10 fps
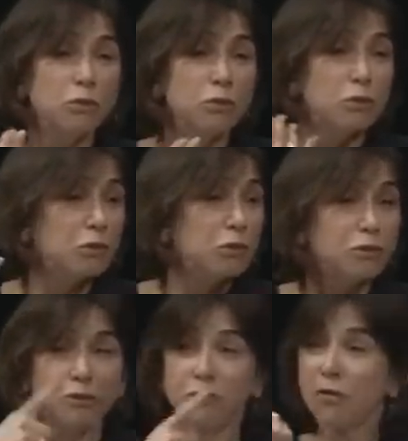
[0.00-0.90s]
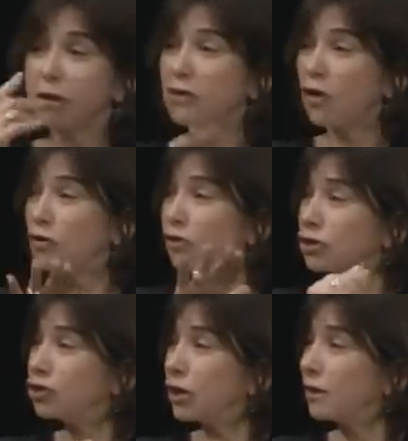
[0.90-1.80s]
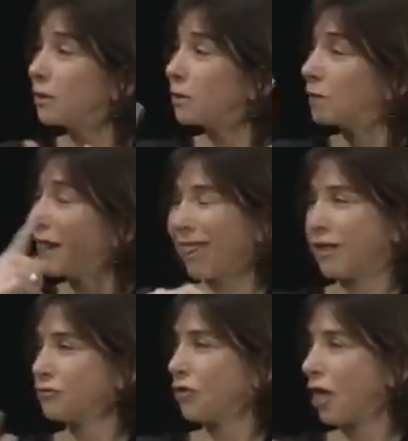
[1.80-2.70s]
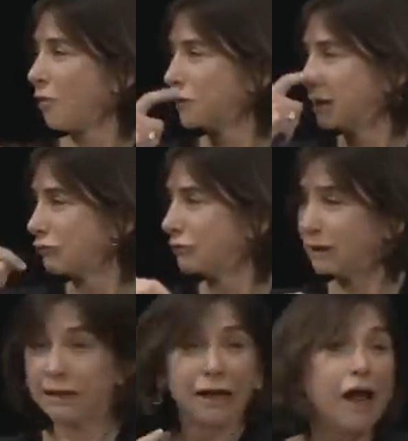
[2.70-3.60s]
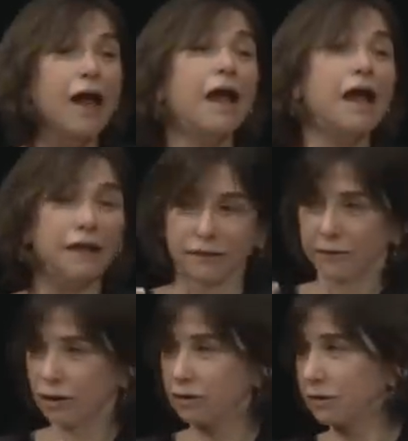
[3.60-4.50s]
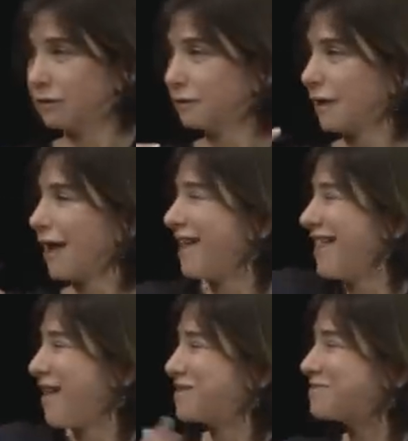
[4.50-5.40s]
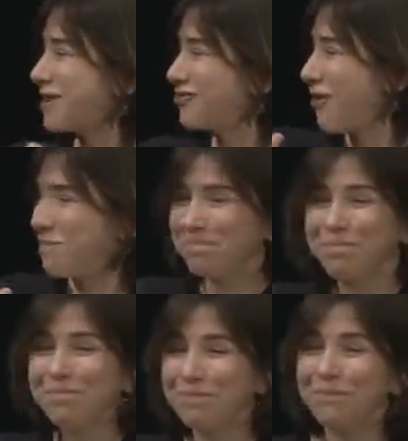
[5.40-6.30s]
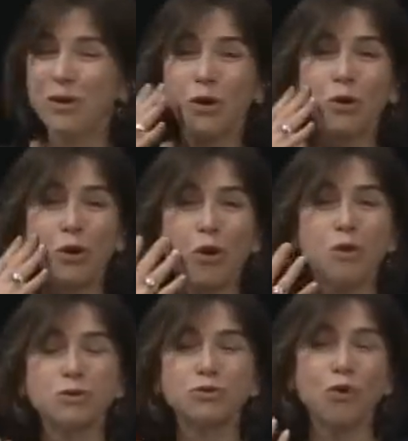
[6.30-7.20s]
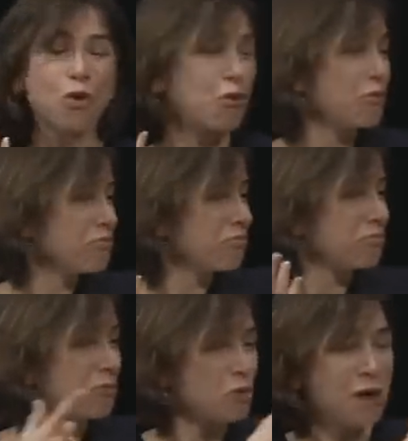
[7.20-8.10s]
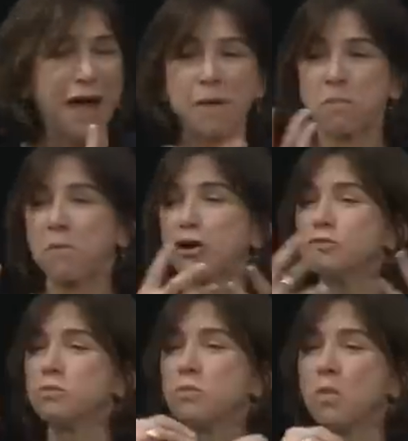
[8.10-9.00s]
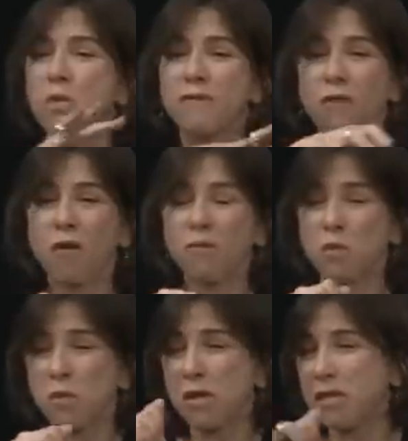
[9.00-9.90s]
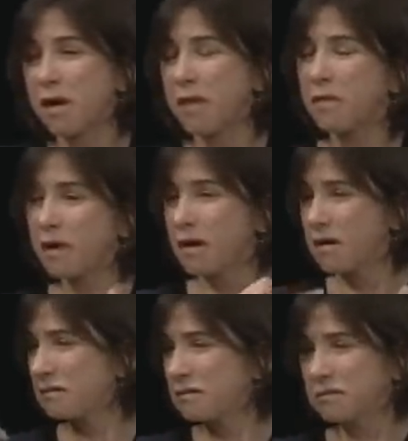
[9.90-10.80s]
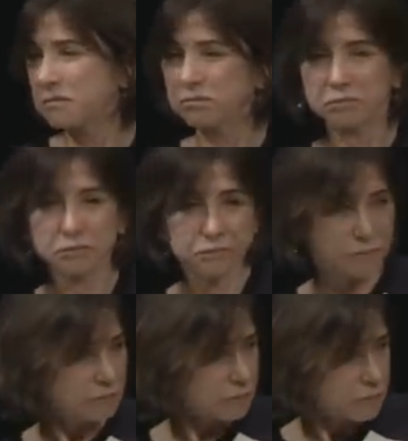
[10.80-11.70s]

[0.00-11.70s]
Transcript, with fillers: I would check in and see what the news was, see what the agenda was. That was really all I was interested in. And then I left and did my work, you know. Um, now, uh, Jane, you had a lot more involvement with them